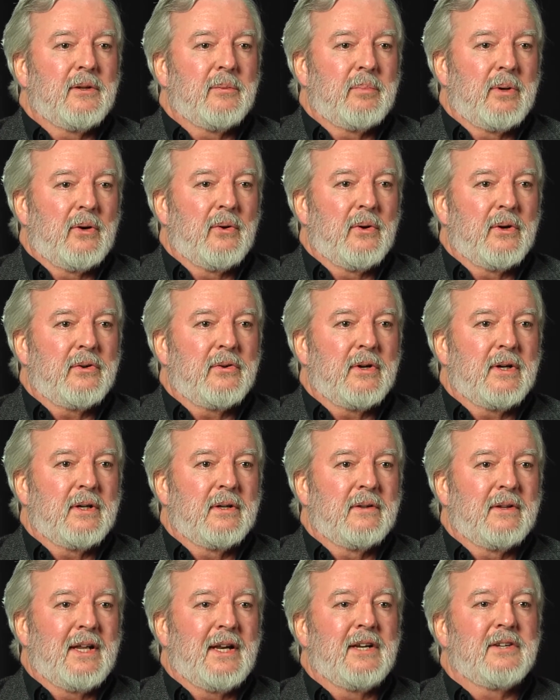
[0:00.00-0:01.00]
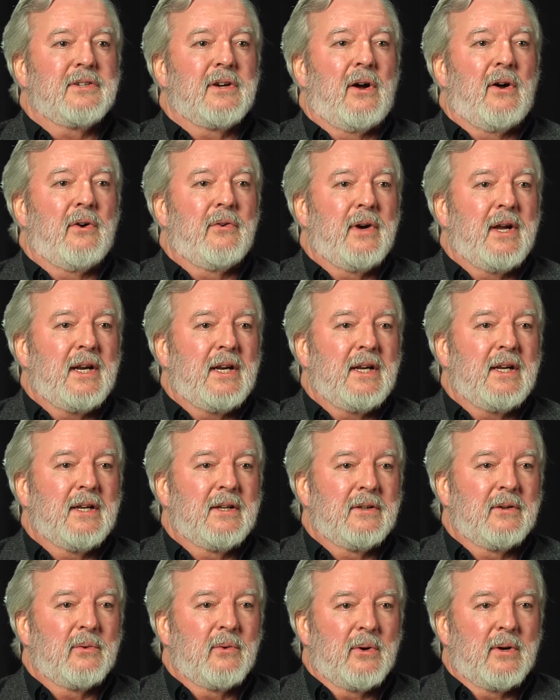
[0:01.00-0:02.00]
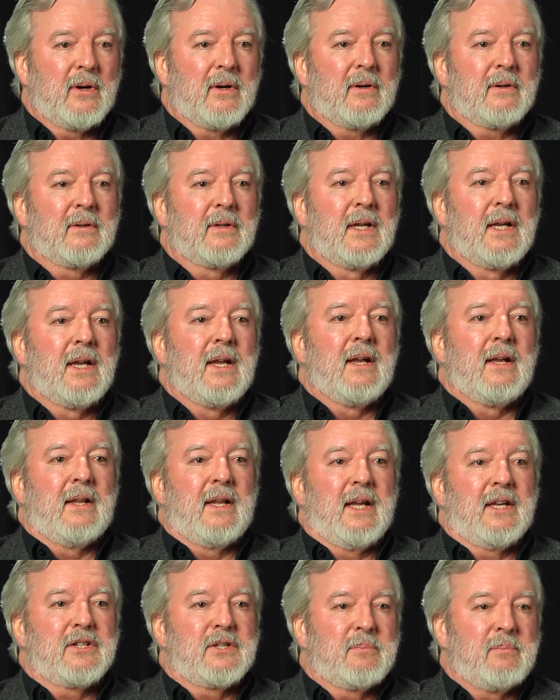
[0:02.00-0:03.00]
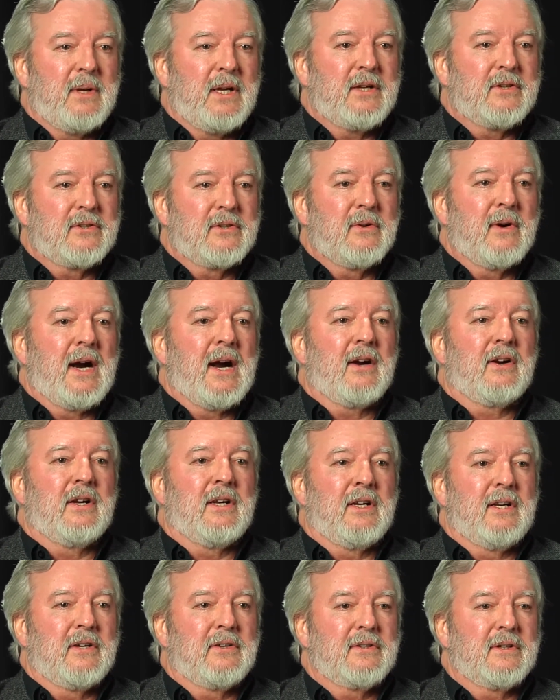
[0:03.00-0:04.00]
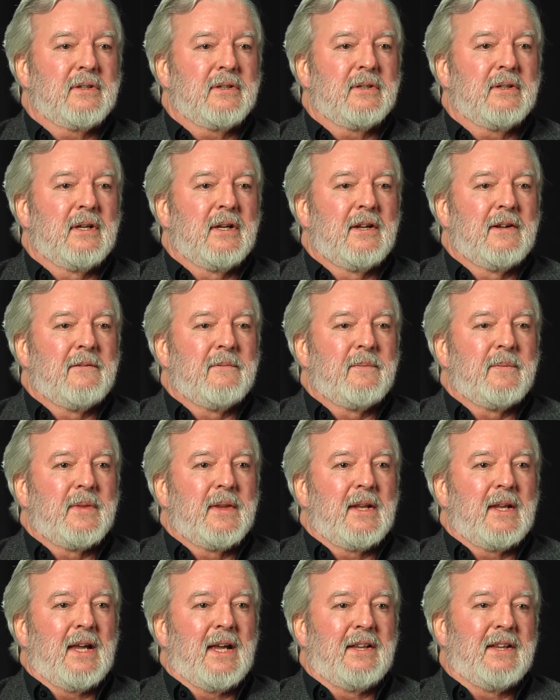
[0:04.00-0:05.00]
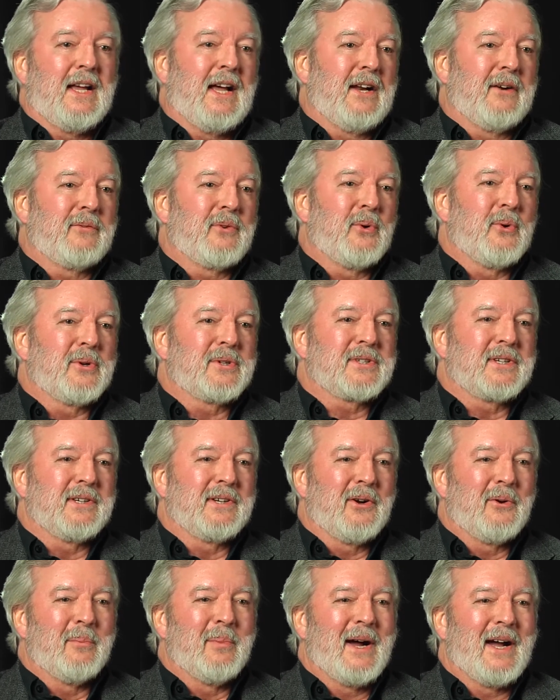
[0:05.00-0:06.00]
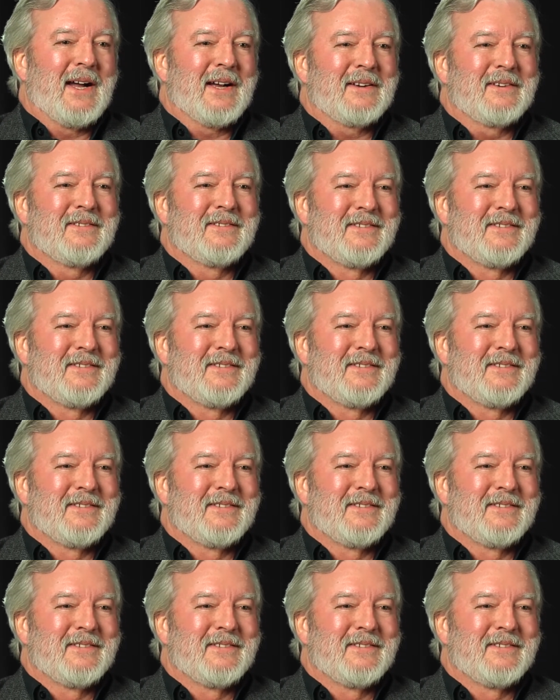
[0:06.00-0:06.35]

the poetry that is already in the world, that speaks to our condition, and that, of course, can go back